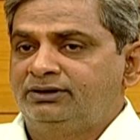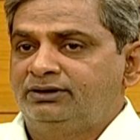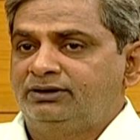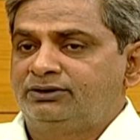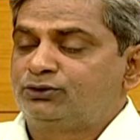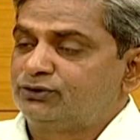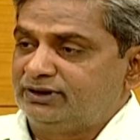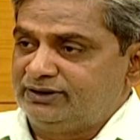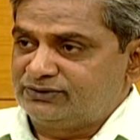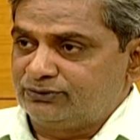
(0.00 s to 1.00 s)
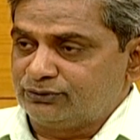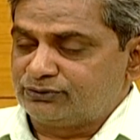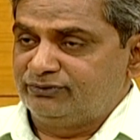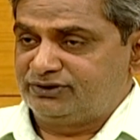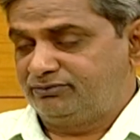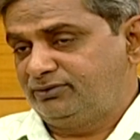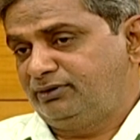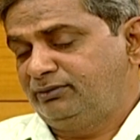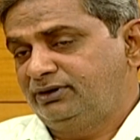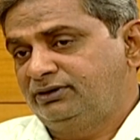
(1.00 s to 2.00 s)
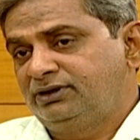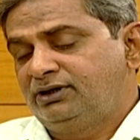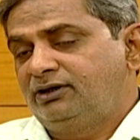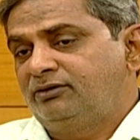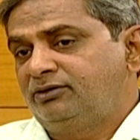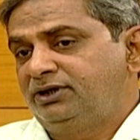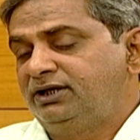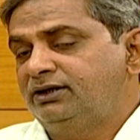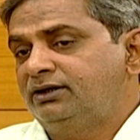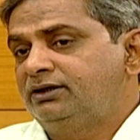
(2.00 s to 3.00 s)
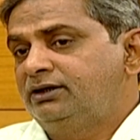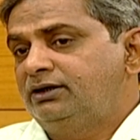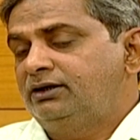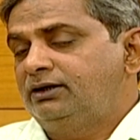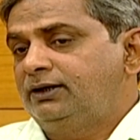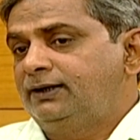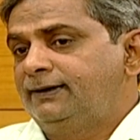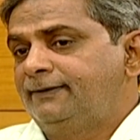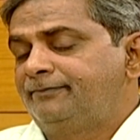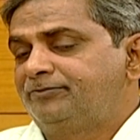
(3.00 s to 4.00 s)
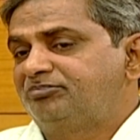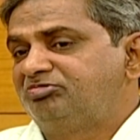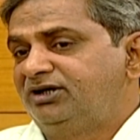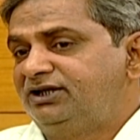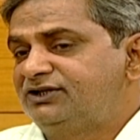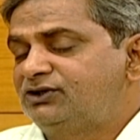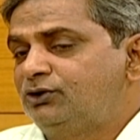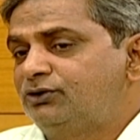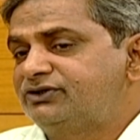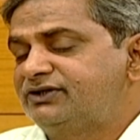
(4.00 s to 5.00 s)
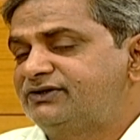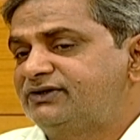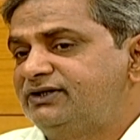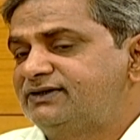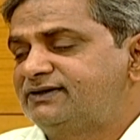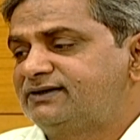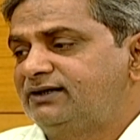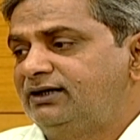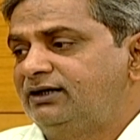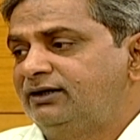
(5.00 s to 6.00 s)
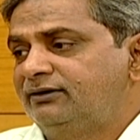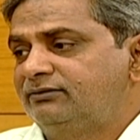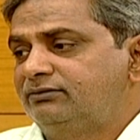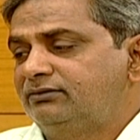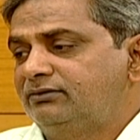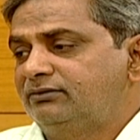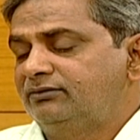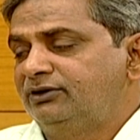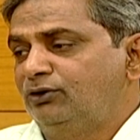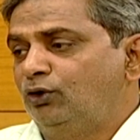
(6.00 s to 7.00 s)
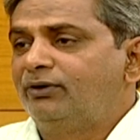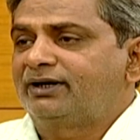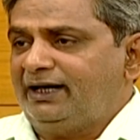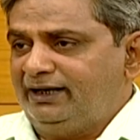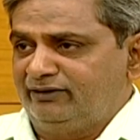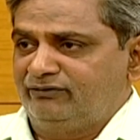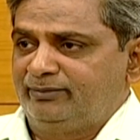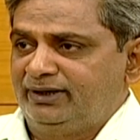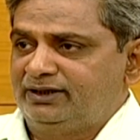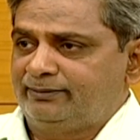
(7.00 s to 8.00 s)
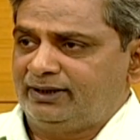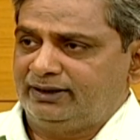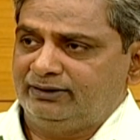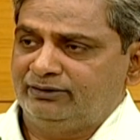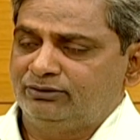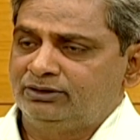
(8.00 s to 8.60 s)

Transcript: social discourse, mm-hmm. which discourse is overriding for Benita mm-hmm. Parry,